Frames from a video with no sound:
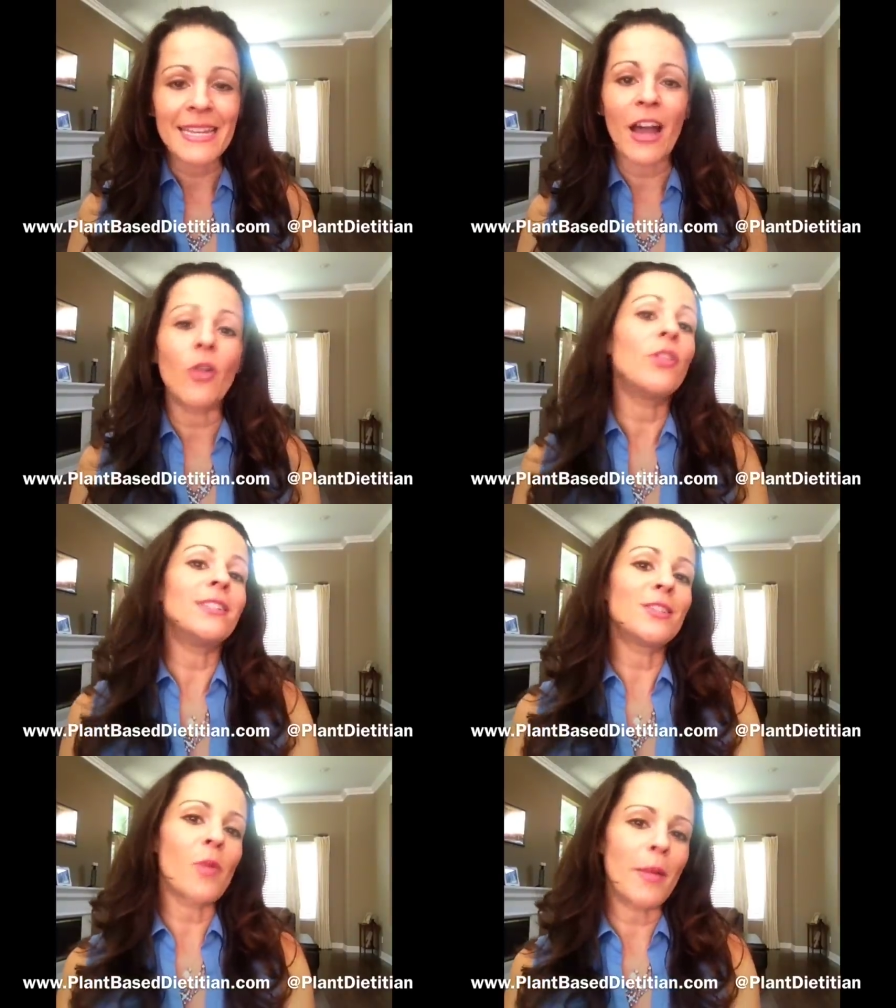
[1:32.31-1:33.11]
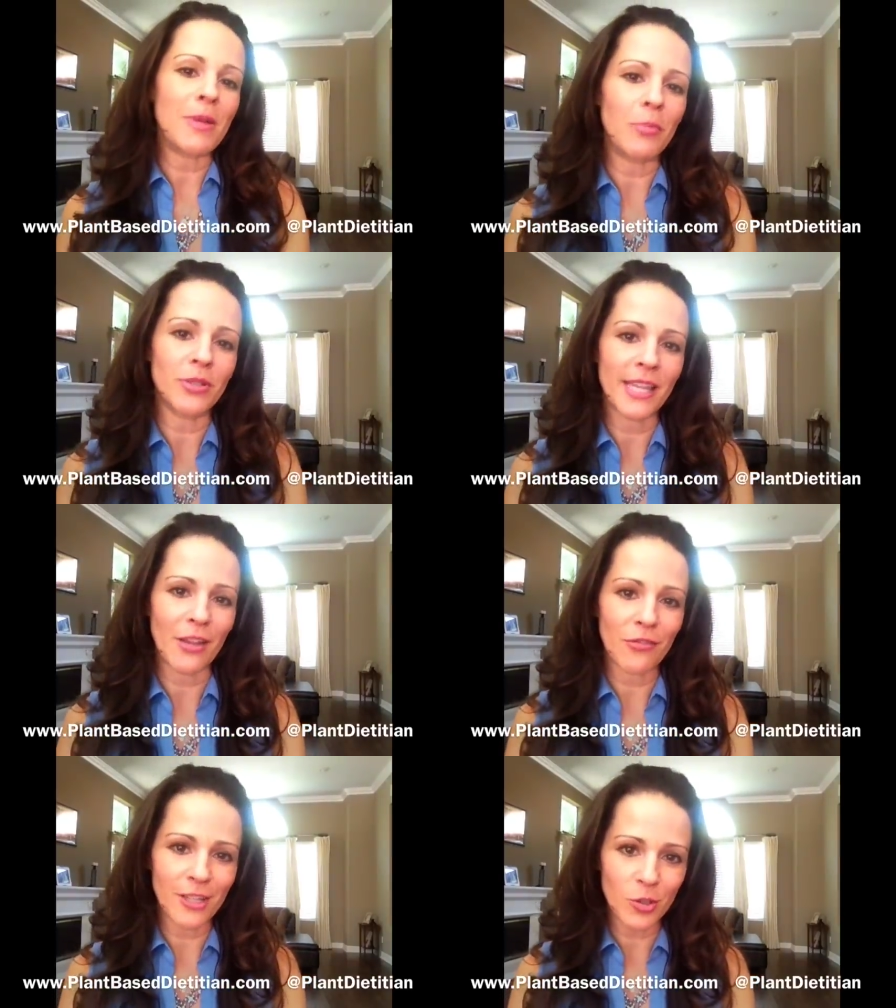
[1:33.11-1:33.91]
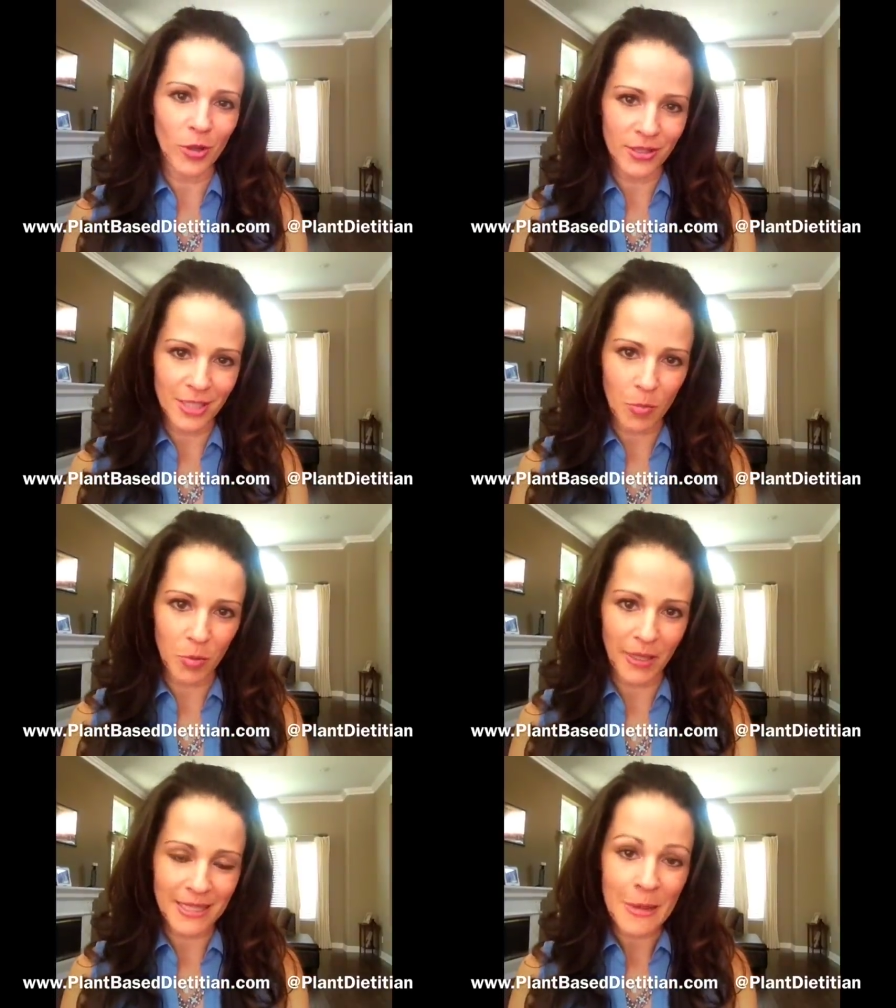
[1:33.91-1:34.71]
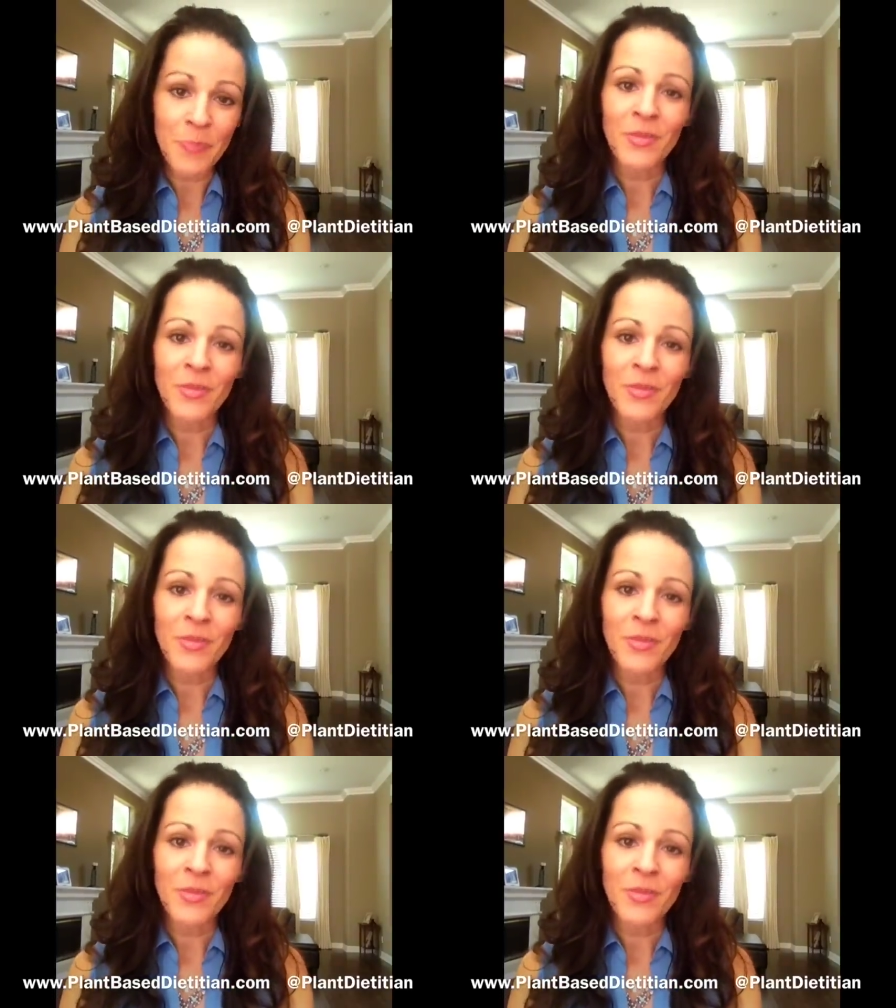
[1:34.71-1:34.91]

Now, this is why people take fish oil supplements.